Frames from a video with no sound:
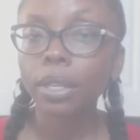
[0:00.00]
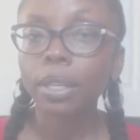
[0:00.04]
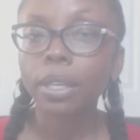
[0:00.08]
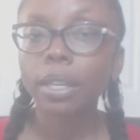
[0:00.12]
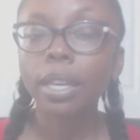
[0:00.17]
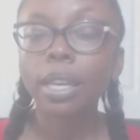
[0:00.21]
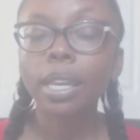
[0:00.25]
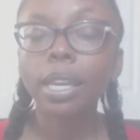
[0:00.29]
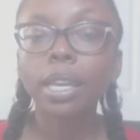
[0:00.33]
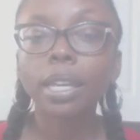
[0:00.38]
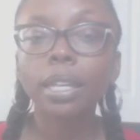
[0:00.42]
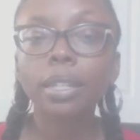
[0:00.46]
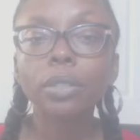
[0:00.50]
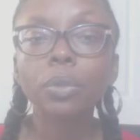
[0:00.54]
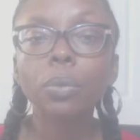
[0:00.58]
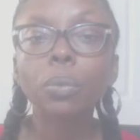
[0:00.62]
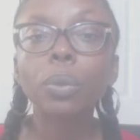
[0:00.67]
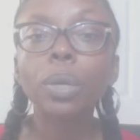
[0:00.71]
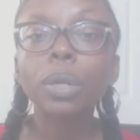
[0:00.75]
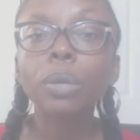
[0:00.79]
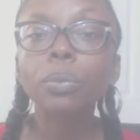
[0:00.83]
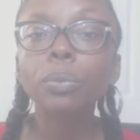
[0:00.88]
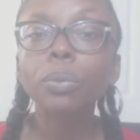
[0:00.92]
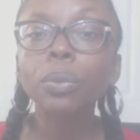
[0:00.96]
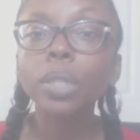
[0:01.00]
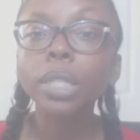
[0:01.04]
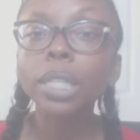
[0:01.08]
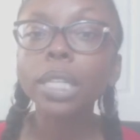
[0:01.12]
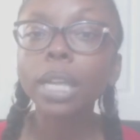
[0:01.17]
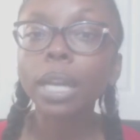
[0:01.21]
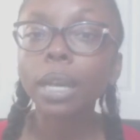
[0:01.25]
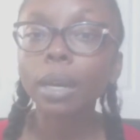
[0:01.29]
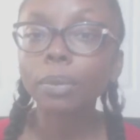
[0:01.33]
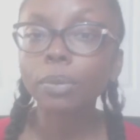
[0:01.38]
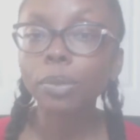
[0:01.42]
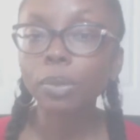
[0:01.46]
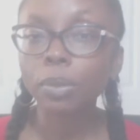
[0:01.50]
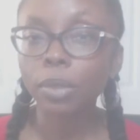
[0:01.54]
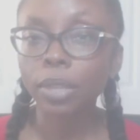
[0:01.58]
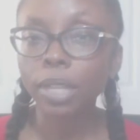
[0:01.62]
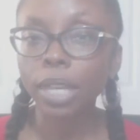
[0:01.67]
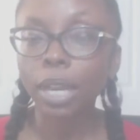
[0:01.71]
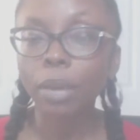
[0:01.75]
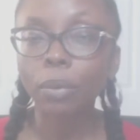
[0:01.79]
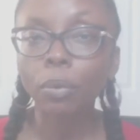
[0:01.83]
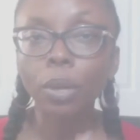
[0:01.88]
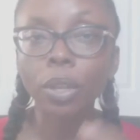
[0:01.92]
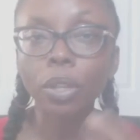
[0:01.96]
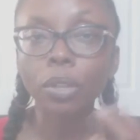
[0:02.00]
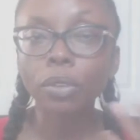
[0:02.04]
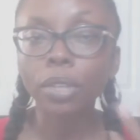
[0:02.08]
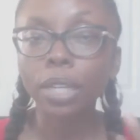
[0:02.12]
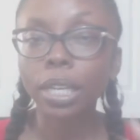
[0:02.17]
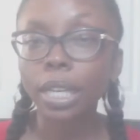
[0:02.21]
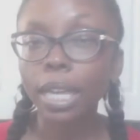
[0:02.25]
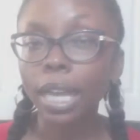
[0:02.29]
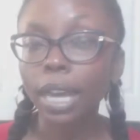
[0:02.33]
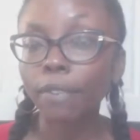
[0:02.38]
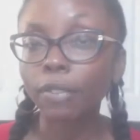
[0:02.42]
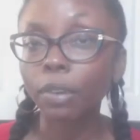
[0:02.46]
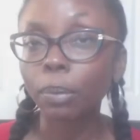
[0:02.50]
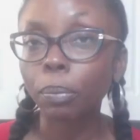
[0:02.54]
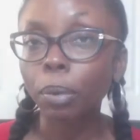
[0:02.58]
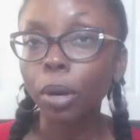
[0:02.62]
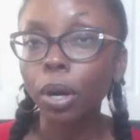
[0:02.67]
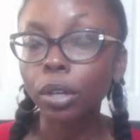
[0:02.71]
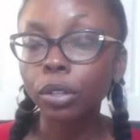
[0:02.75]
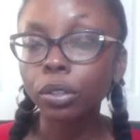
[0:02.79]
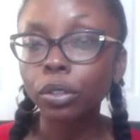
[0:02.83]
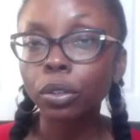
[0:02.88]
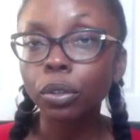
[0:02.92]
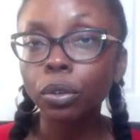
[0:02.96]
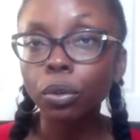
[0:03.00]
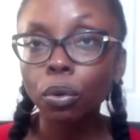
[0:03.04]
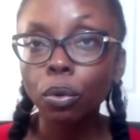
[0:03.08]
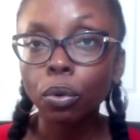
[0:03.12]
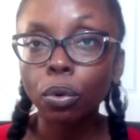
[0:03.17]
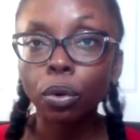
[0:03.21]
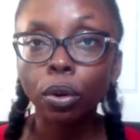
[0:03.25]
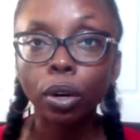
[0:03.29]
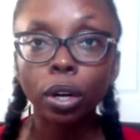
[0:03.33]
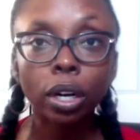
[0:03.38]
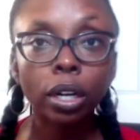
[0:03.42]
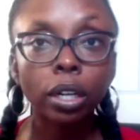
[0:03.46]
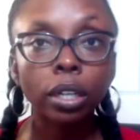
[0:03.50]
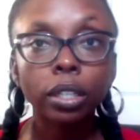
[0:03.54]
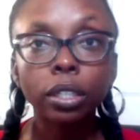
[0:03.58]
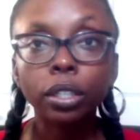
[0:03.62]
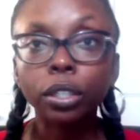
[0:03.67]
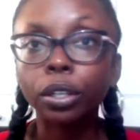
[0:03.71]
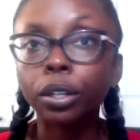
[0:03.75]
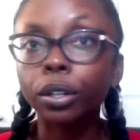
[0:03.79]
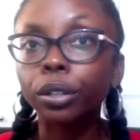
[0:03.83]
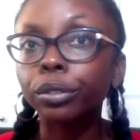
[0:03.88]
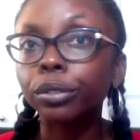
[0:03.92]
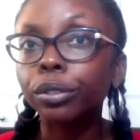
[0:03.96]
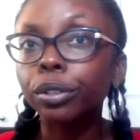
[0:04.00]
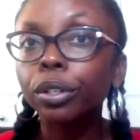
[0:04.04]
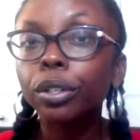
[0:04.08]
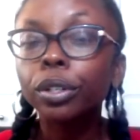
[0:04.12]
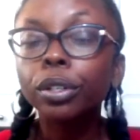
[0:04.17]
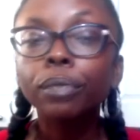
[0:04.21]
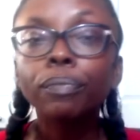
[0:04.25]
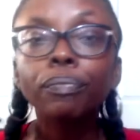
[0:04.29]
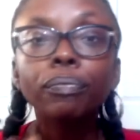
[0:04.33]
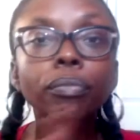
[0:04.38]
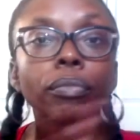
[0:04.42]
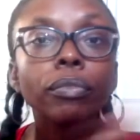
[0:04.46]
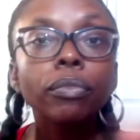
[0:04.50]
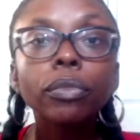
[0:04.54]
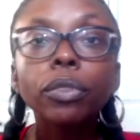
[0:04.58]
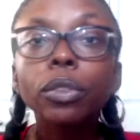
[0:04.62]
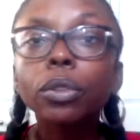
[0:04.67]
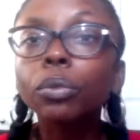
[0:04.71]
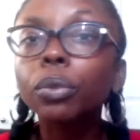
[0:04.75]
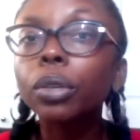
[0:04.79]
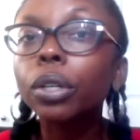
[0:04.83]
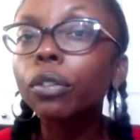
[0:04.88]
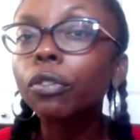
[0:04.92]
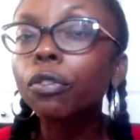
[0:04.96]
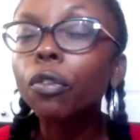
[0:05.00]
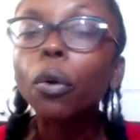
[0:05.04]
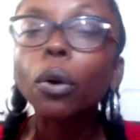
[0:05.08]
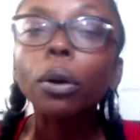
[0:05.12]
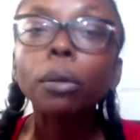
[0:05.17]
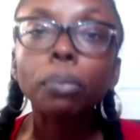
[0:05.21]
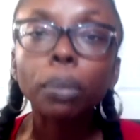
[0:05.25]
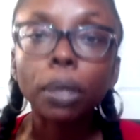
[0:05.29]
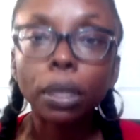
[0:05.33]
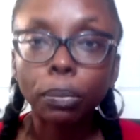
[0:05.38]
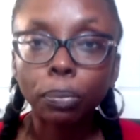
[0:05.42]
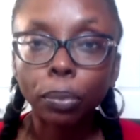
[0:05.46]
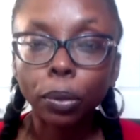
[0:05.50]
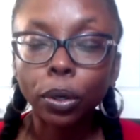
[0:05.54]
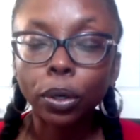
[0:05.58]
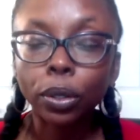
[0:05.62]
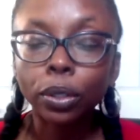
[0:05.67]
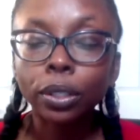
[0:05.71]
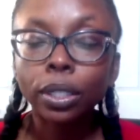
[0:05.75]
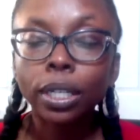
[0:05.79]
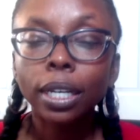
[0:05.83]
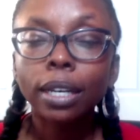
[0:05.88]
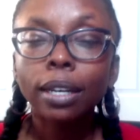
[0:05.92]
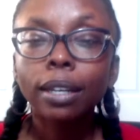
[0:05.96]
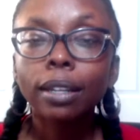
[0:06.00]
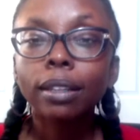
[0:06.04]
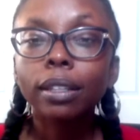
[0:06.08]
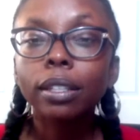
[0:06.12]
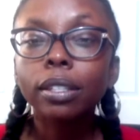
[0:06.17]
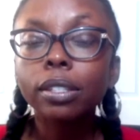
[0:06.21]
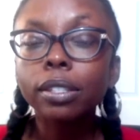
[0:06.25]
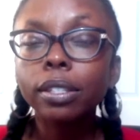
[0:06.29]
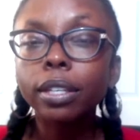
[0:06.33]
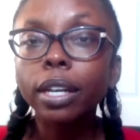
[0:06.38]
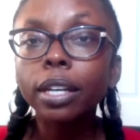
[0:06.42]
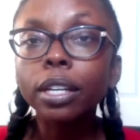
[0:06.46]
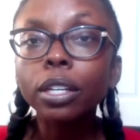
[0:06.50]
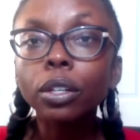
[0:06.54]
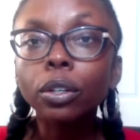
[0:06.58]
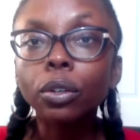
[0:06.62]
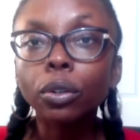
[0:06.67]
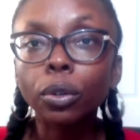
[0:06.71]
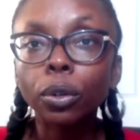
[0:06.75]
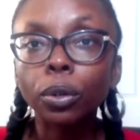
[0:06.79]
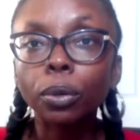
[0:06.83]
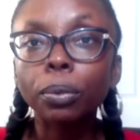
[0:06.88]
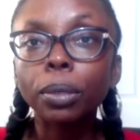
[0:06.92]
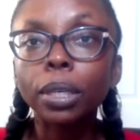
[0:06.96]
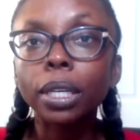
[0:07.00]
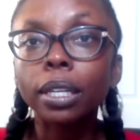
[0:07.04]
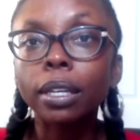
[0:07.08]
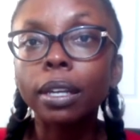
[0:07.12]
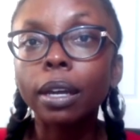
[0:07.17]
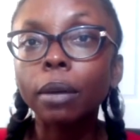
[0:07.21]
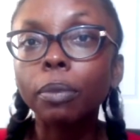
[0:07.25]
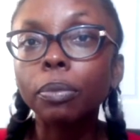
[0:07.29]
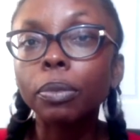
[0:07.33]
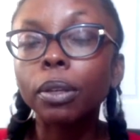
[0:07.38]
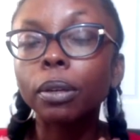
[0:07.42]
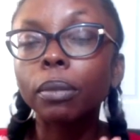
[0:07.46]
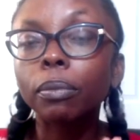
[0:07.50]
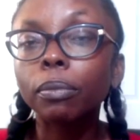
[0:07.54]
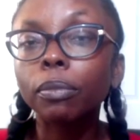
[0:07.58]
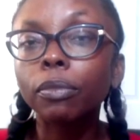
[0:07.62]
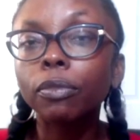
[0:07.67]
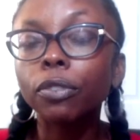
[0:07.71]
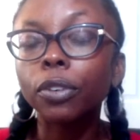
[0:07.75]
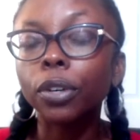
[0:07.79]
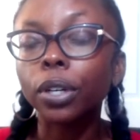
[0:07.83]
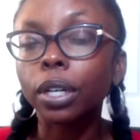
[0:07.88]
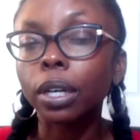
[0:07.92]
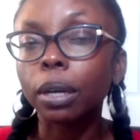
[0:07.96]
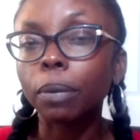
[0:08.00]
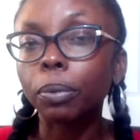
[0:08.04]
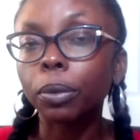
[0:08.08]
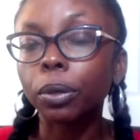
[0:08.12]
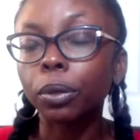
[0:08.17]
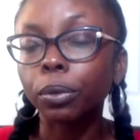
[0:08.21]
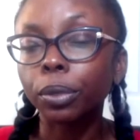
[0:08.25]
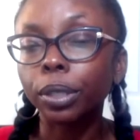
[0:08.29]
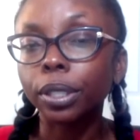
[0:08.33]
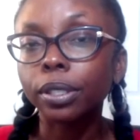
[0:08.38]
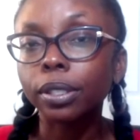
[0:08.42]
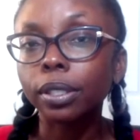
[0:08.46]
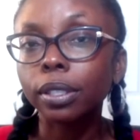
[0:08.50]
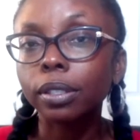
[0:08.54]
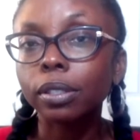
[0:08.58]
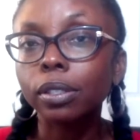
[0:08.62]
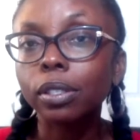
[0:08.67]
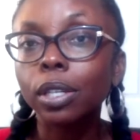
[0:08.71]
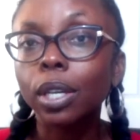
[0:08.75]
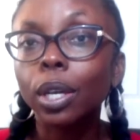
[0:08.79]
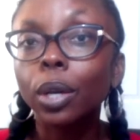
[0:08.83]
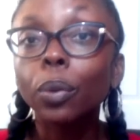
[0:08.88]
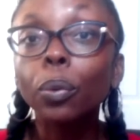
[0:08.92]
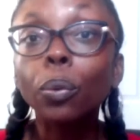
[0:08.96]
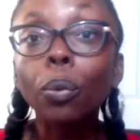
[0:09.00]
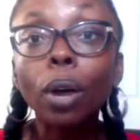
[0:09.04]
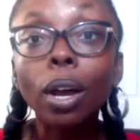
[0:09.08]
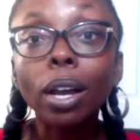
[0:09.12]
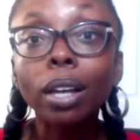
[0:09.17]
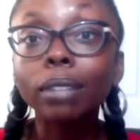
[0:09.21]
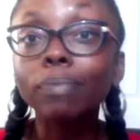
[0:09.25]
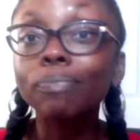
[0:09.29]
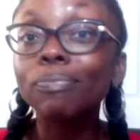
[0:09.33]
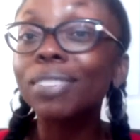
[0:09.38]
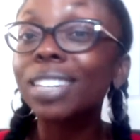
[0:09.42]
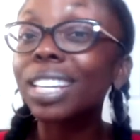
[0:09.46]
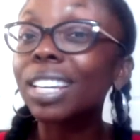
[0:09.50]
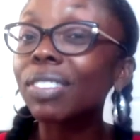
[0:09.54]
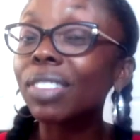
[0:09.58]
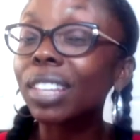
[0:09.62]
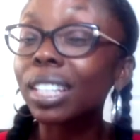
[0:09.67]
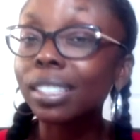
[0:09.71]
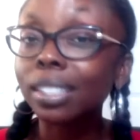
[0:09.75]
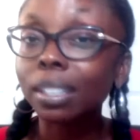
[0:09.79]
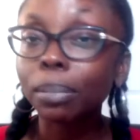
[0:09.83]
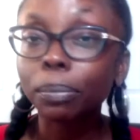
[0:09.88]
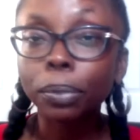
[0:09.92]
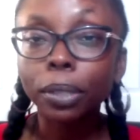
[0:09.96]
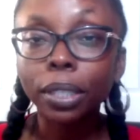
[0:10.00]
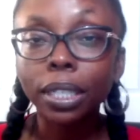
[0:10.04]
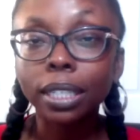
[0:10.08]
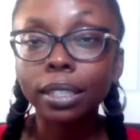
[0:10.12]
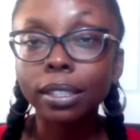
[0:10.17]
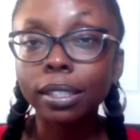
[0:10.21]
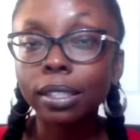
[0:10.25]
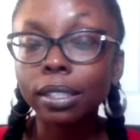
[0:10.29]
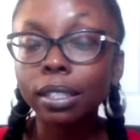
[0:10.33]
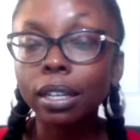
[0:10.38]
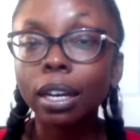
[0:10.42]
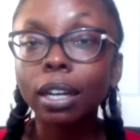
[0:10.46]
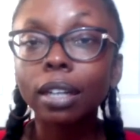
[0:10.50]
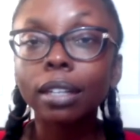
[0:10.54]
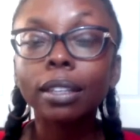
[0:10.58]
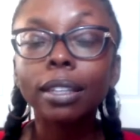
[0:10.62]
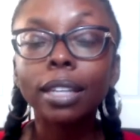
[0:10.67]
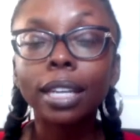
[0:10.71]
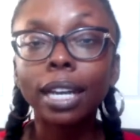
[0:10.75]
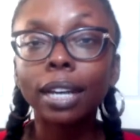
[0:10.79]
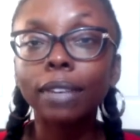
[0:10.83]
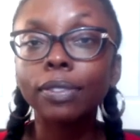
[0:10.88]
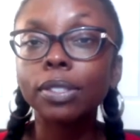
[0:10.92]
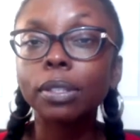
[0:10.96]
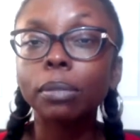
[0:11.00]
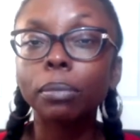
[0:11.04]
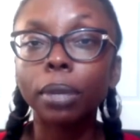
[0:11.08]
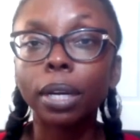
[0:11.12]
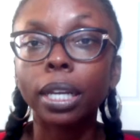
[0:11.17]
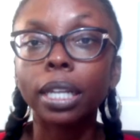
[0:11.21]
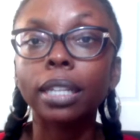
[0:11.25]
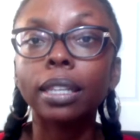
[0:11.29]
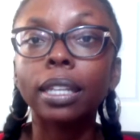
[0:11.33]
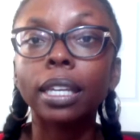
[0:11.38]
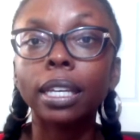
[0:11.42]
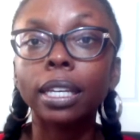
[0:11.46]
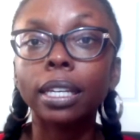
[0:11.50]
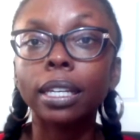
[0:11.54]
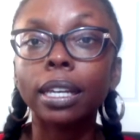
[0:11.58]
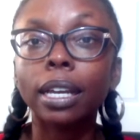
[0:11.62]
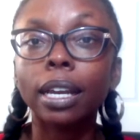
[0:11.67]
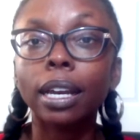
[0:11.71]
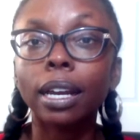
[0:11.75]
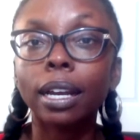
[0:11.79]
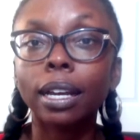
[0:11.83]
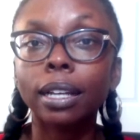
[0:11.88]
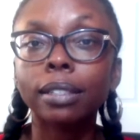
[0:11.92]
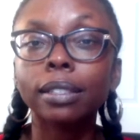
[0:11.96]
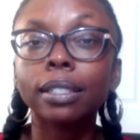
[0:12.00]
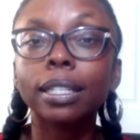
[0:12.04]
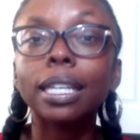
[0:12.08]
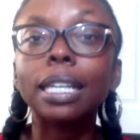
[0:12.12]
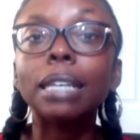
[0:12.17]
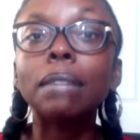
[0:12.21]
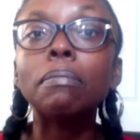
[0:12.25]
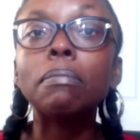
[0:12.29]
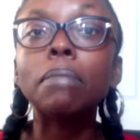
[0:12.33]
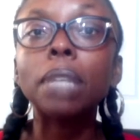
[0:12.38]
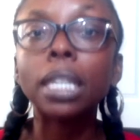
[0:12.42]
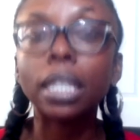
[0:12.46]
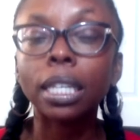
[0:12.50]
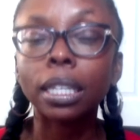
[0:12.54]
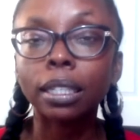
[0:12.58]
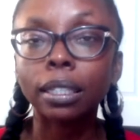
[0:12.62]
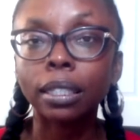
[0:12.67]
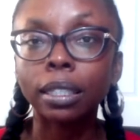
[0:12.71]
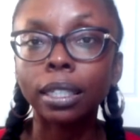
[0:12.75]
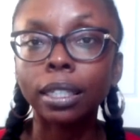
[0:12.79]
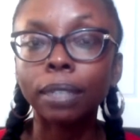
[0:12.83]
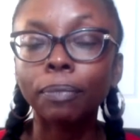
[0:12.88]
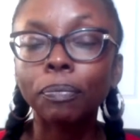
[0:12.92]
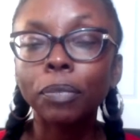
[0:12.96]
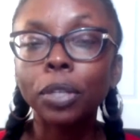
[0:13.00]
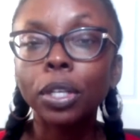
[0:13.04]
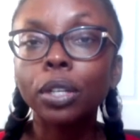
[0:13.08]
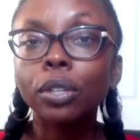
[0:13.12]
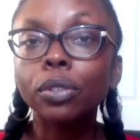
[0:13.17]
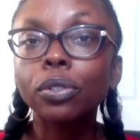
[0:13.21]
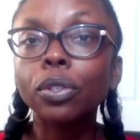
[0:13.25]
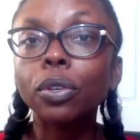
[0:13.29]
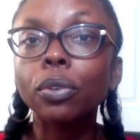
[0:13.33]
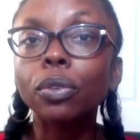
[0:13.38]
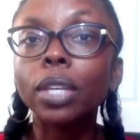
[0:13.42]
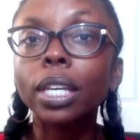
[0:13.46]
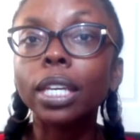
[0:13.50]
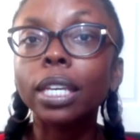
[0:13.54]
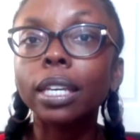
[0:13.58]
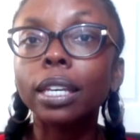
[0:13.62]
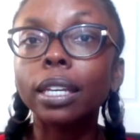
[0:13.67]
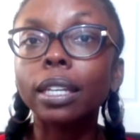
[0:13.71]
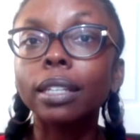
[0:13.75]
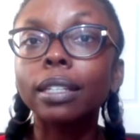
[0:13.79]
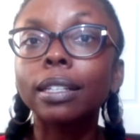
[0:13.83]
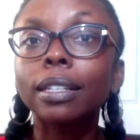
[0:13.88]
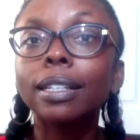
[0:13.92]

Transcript: And what really helps with that, whether they have a partner or, 3 or 4 people, the study group can help them for a couple of reasons. One, if they simply get stuck, they have somebody they can ask immediately so they can